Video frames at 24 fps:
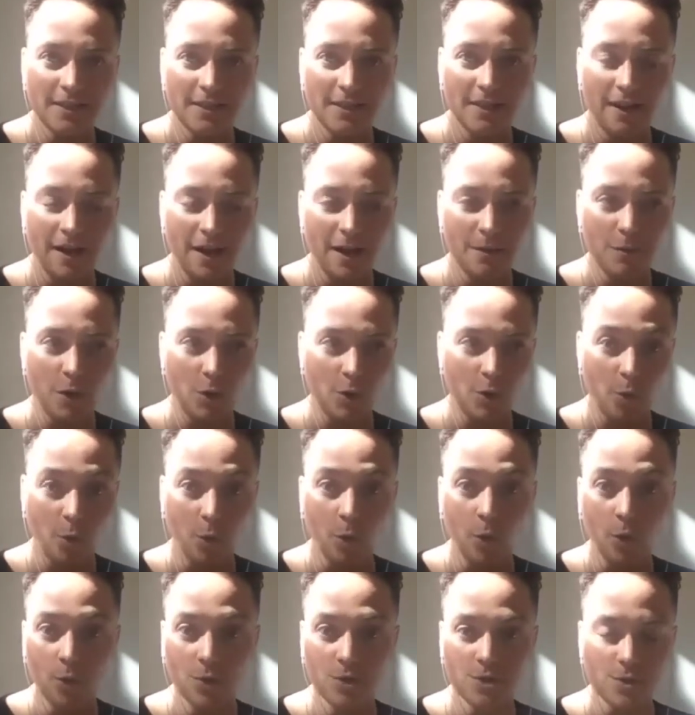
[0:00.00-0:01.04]
Our
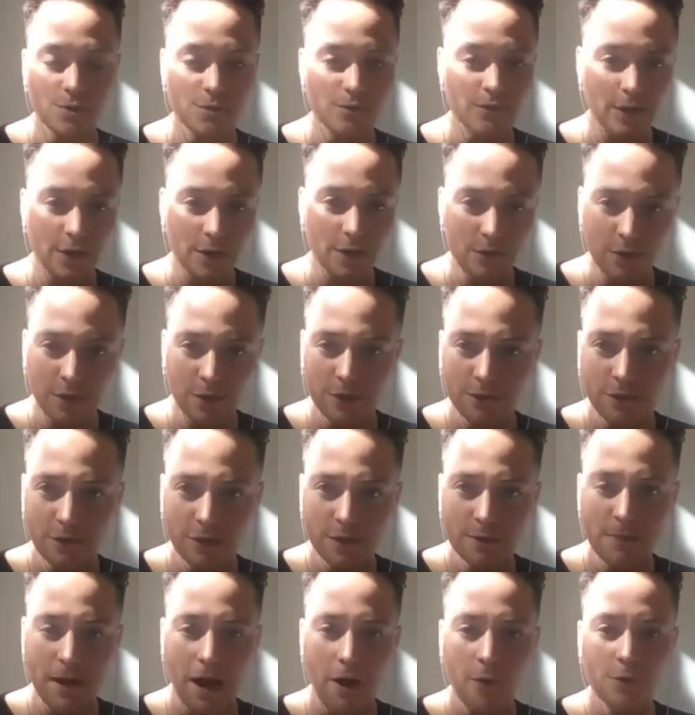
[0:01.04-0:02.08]
words are very, very,
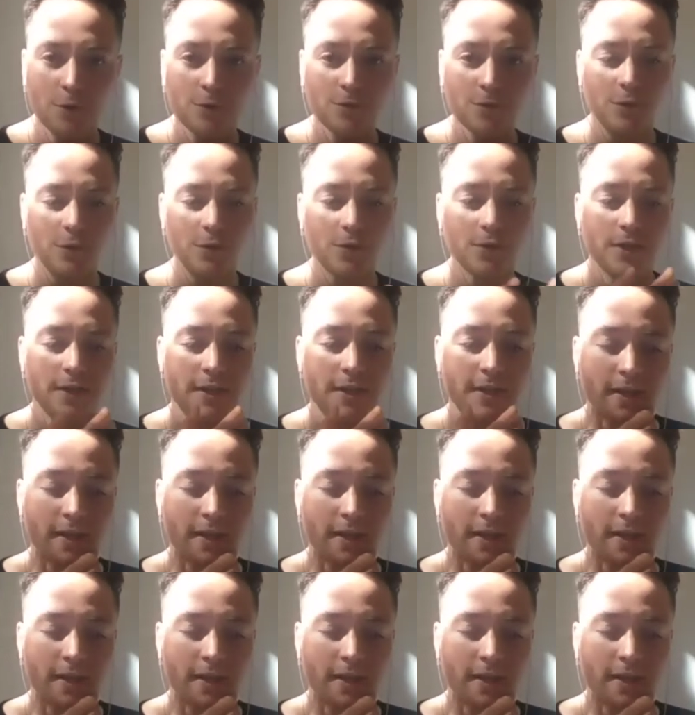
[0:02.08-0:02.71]
very powerful.